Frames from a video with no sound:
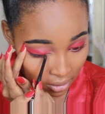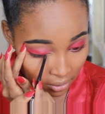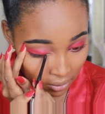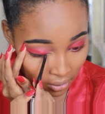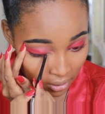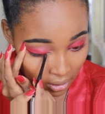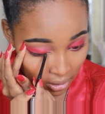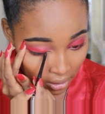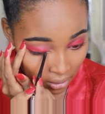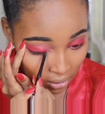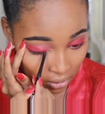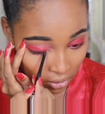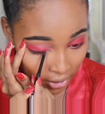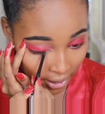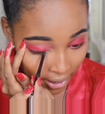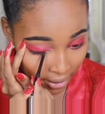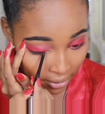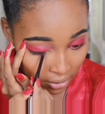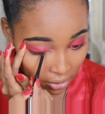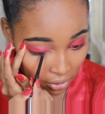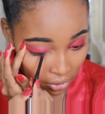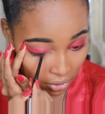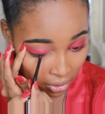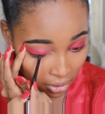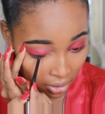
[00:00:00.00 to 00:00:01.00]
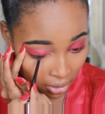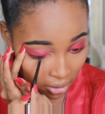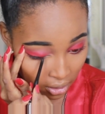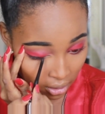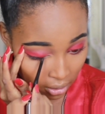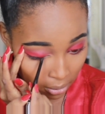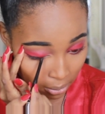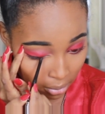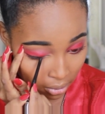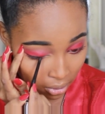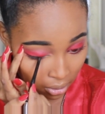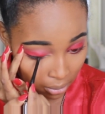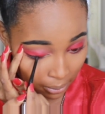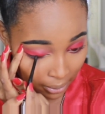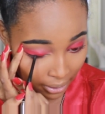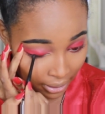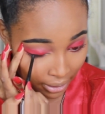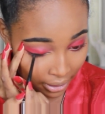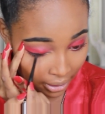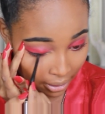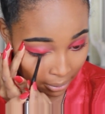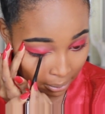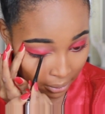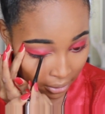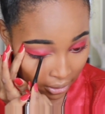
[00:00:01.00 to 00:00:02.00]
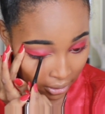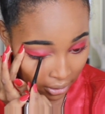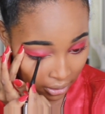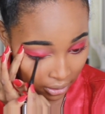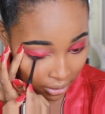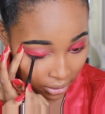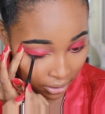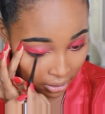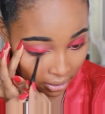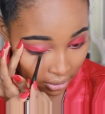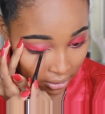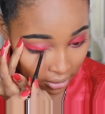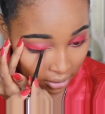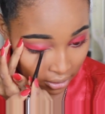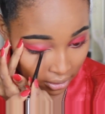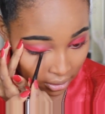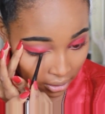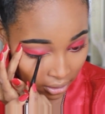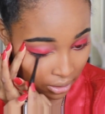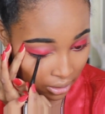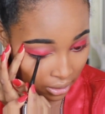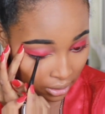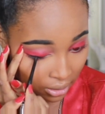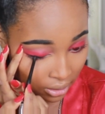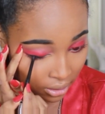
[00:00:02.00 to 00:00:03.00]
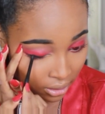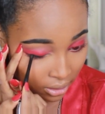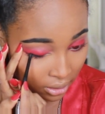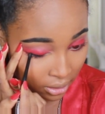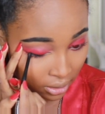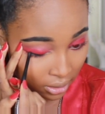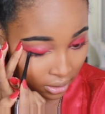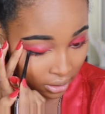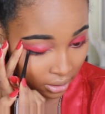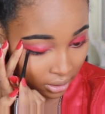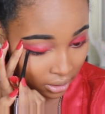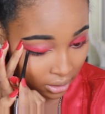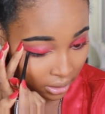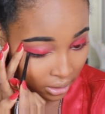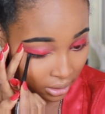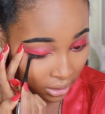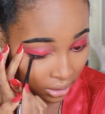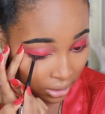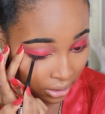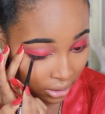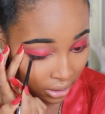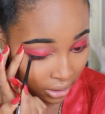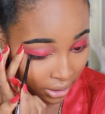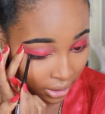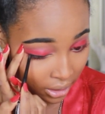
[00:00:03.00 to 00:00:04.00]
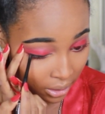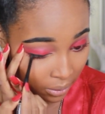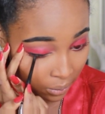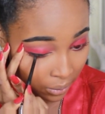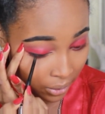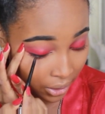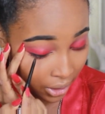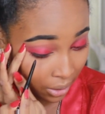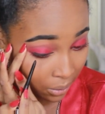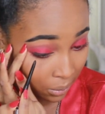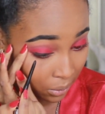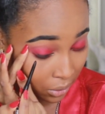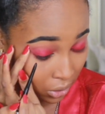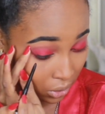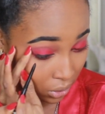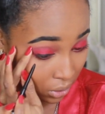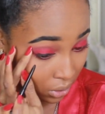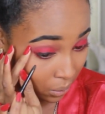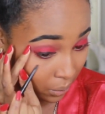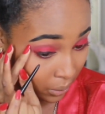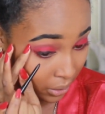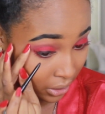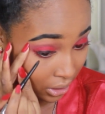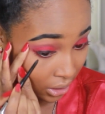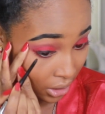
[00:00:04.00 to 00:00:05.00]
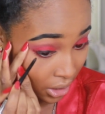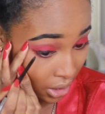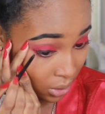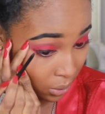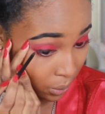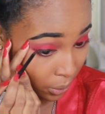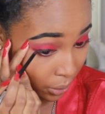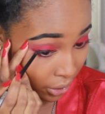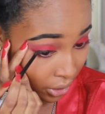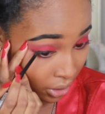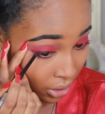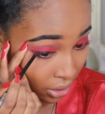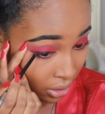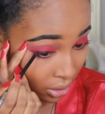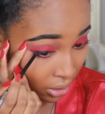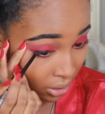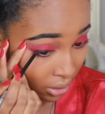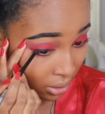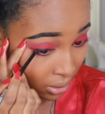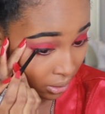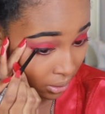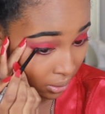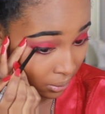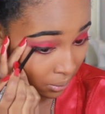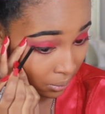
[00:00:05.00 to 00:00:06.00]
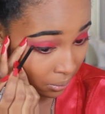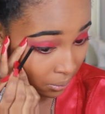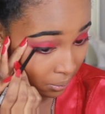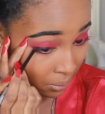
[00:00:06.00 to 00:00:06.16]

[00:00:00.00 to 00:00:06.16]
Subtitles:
do this little childish trick and pull my eye because that what I was doing was not working.